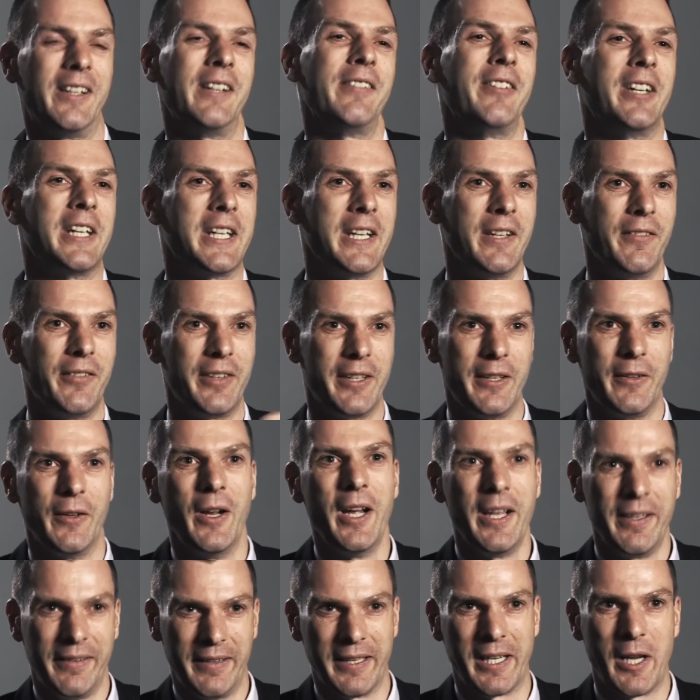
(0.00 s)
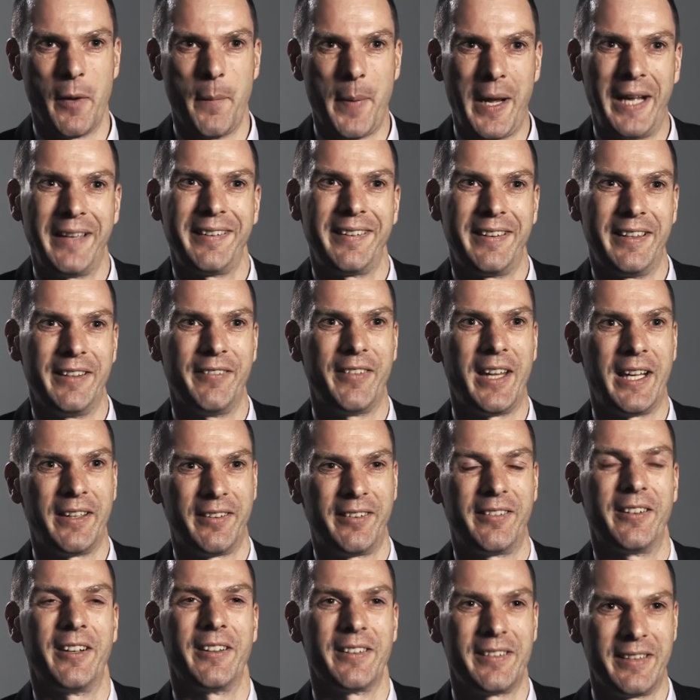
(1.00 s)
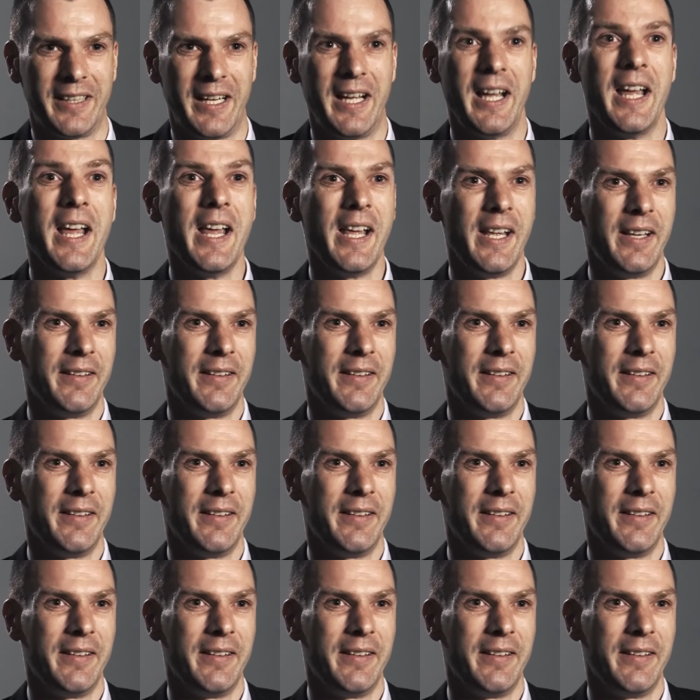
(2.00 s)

if it gives you the capacity of that structure.